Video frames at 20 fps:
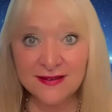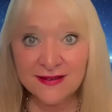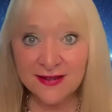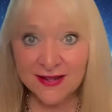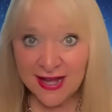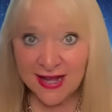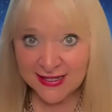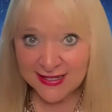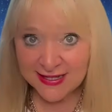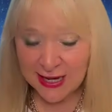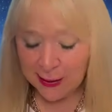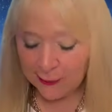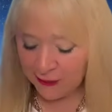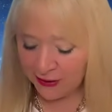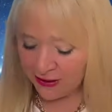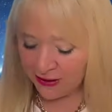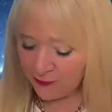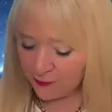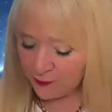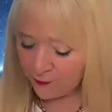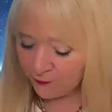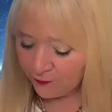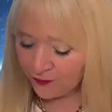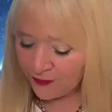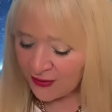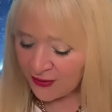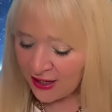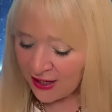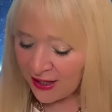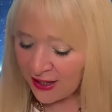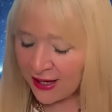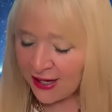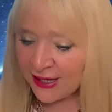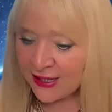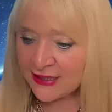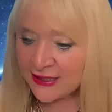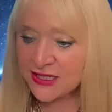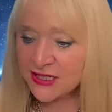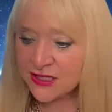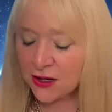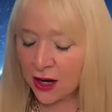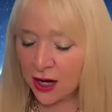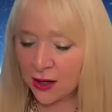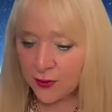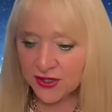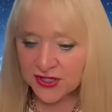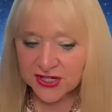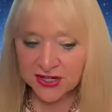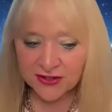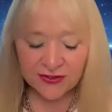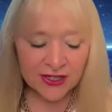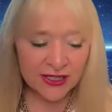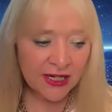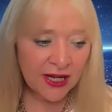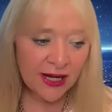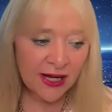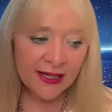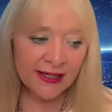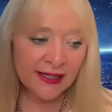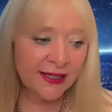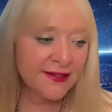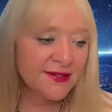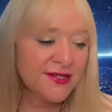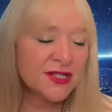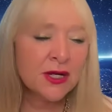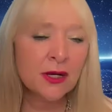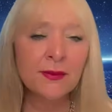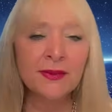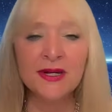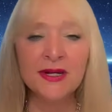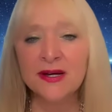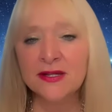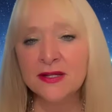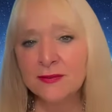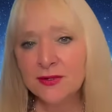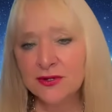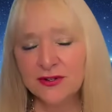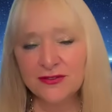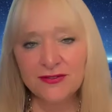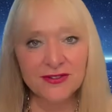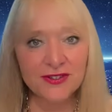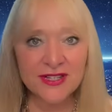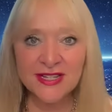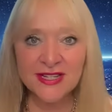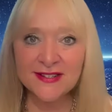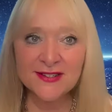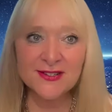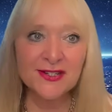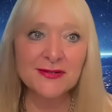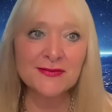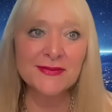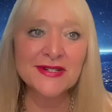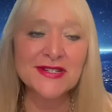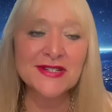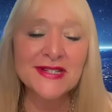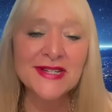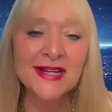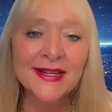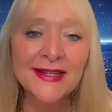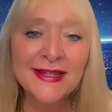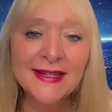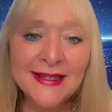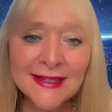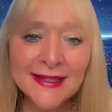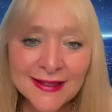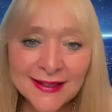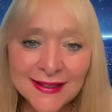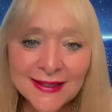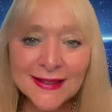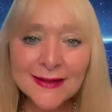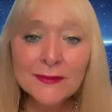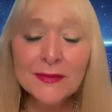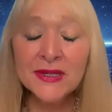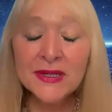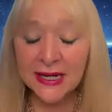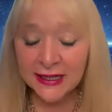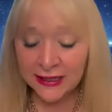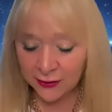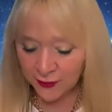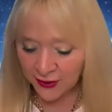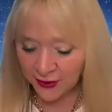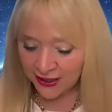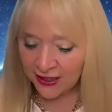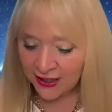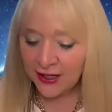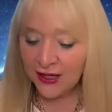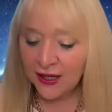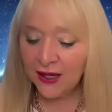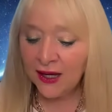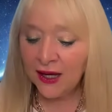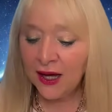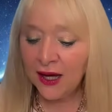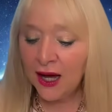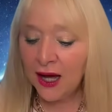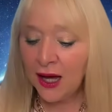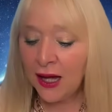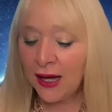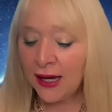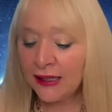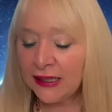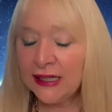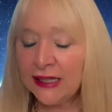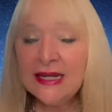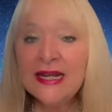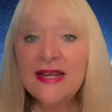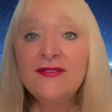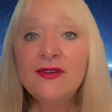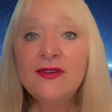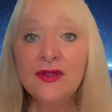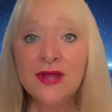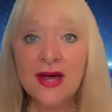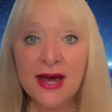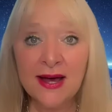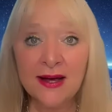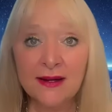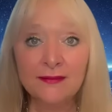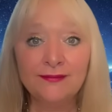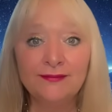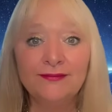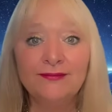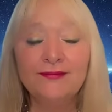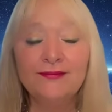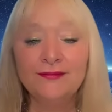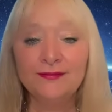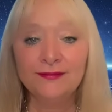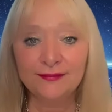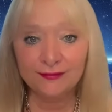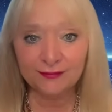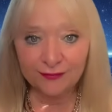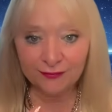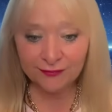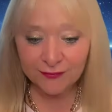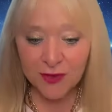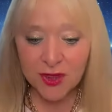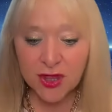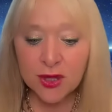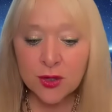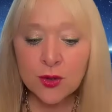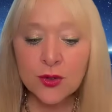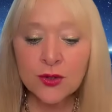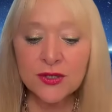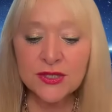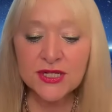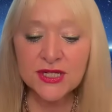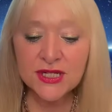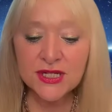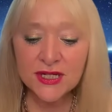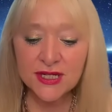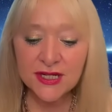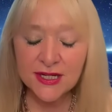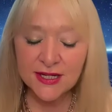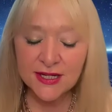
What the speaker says: So that's happening. And Skywatch every night and so many other beautiful things. Too much to tell you here. But anyway, I'm going to leave you that thought